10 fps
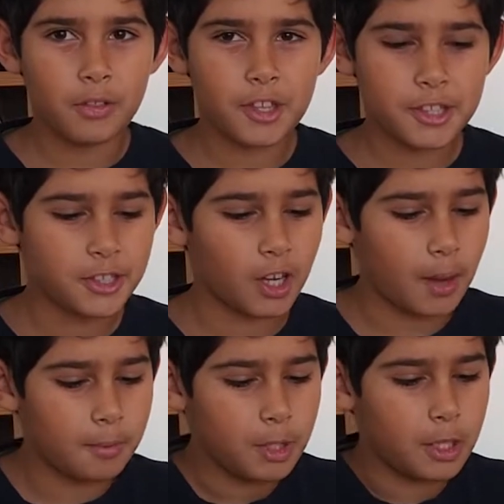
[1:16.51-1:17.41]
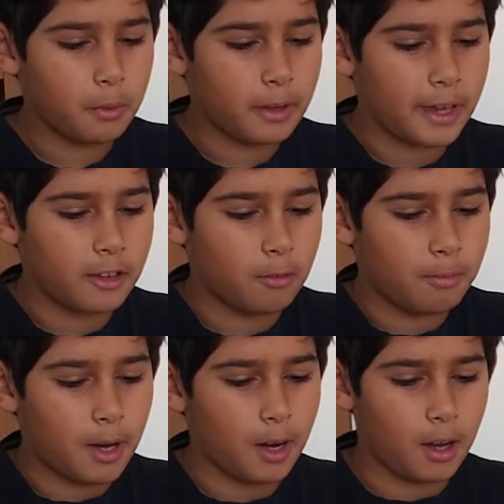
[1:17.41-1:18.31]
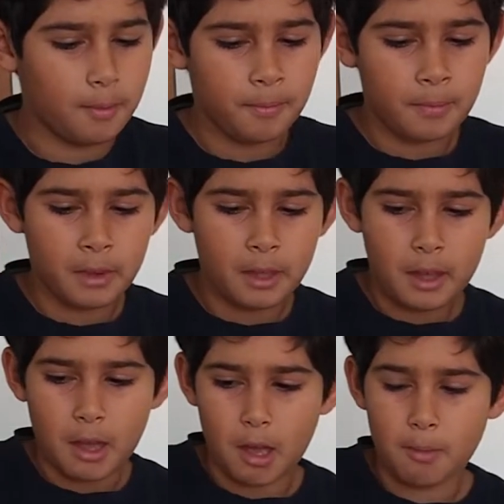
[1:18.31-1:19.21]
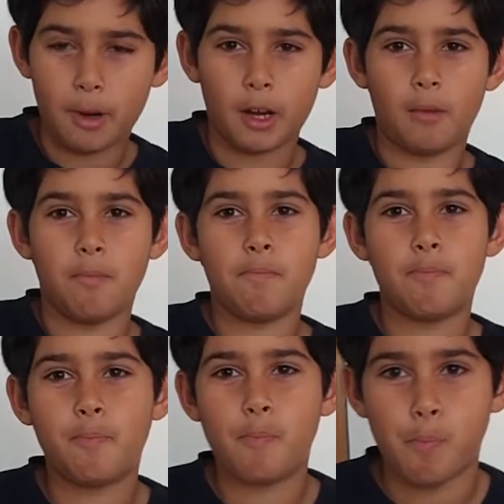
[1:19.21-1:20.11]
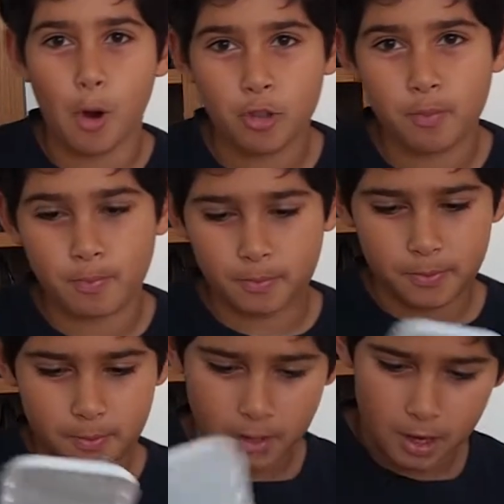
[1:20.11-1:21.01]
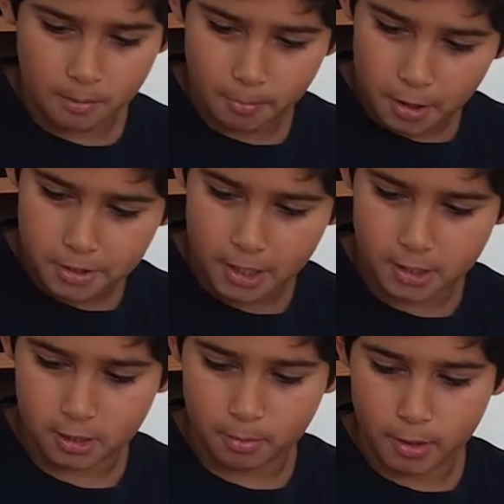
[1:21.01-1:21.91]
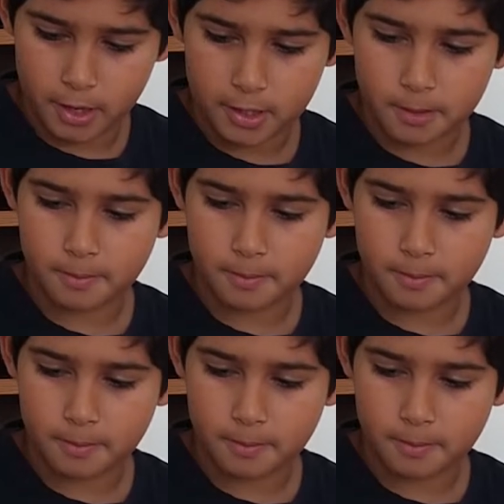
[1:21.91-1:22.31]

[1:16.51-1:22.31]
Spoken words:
This time you want to get your butter and butter both slices of bread.